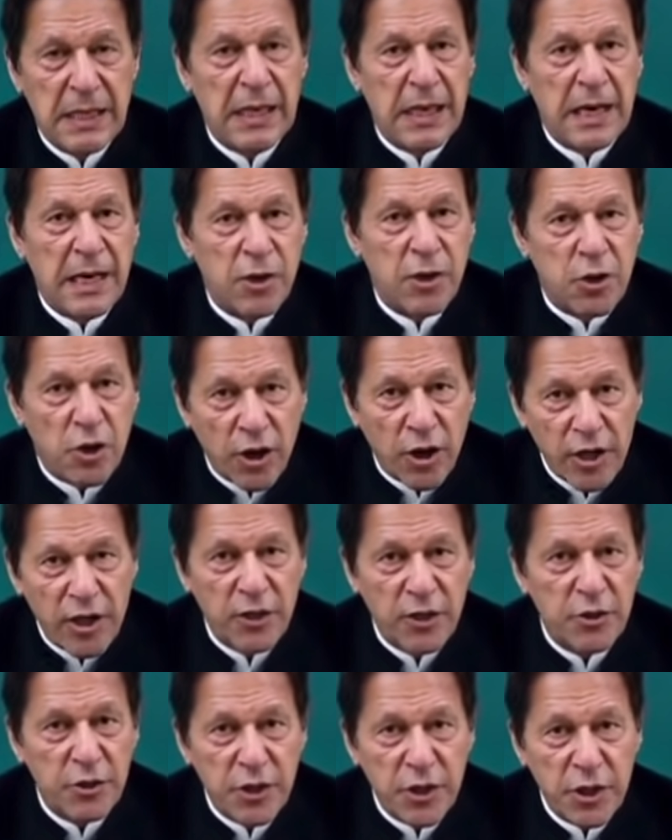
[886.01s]

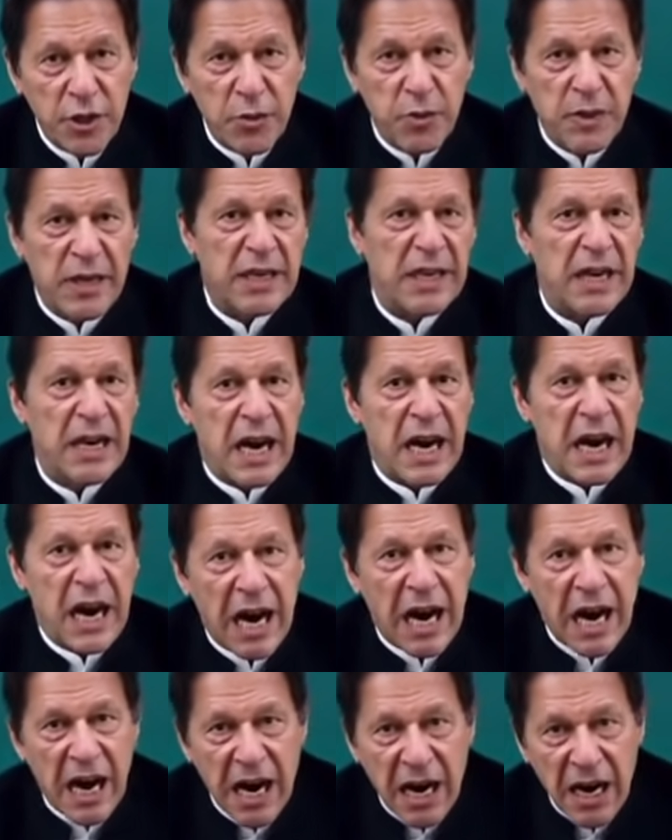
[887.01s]
according to the UN,
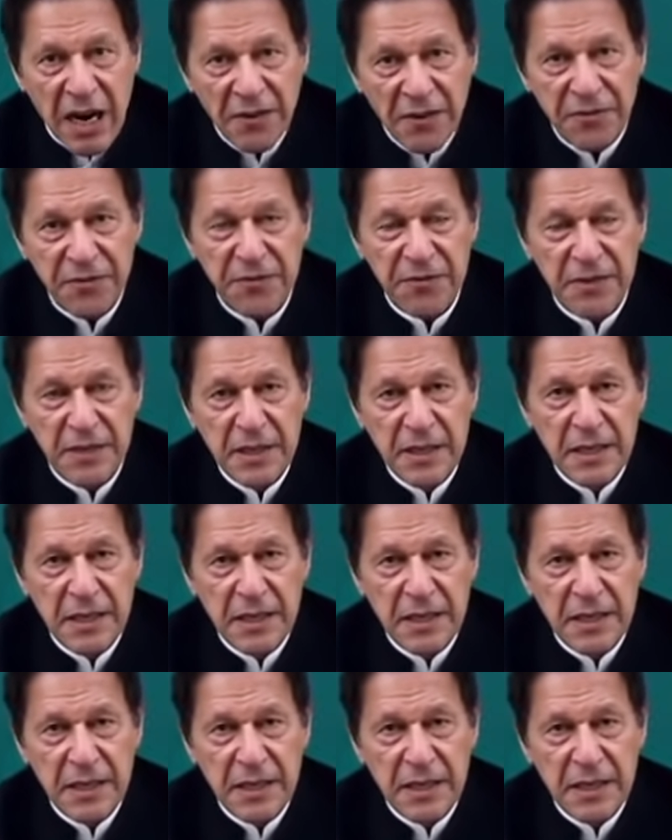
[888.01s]
half